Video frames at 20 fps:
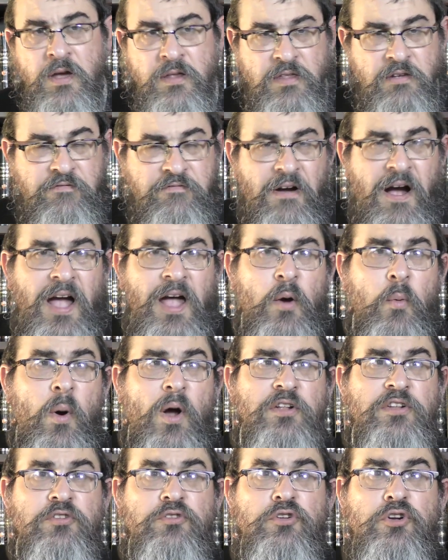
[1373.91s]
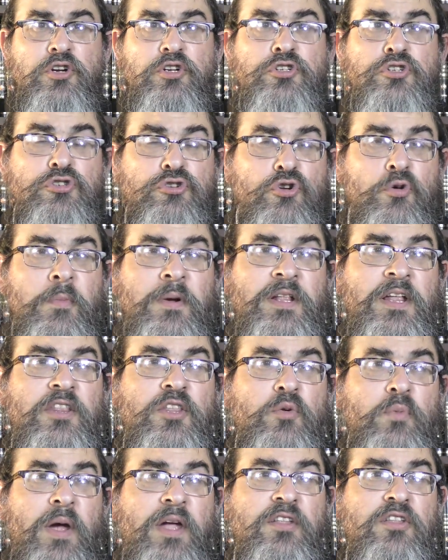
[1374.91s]
The fire wants to consume it and
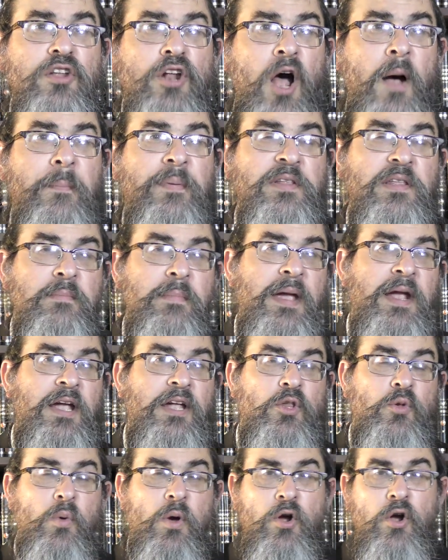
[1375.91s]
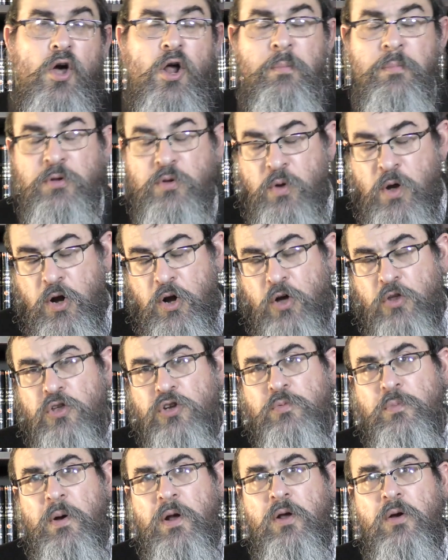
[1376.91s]
to raise it up and to make it to a carbon to
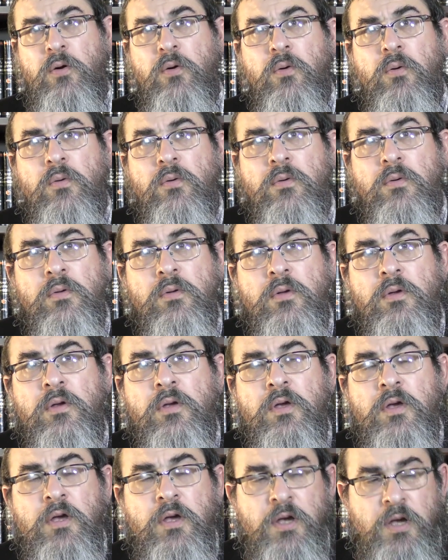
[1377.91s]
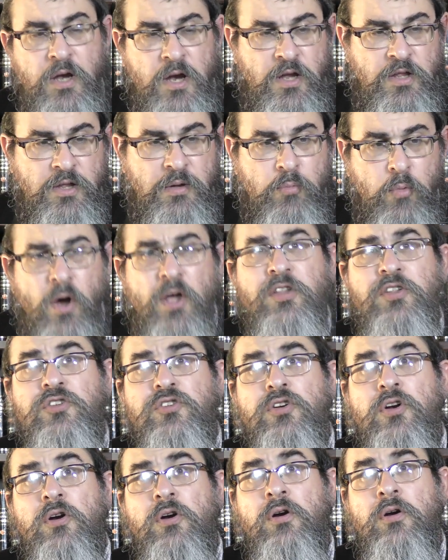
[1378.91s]
HaKadosh Baruch Hu. And the
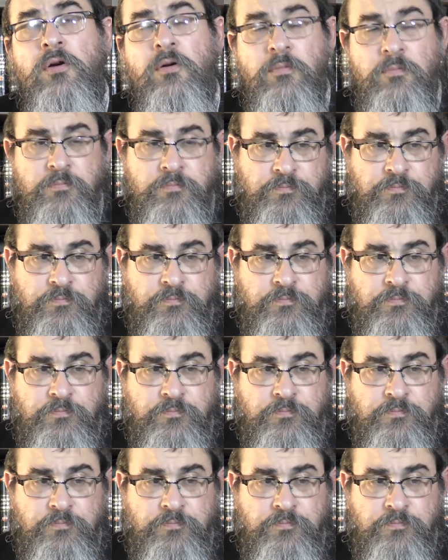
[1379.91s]
moisture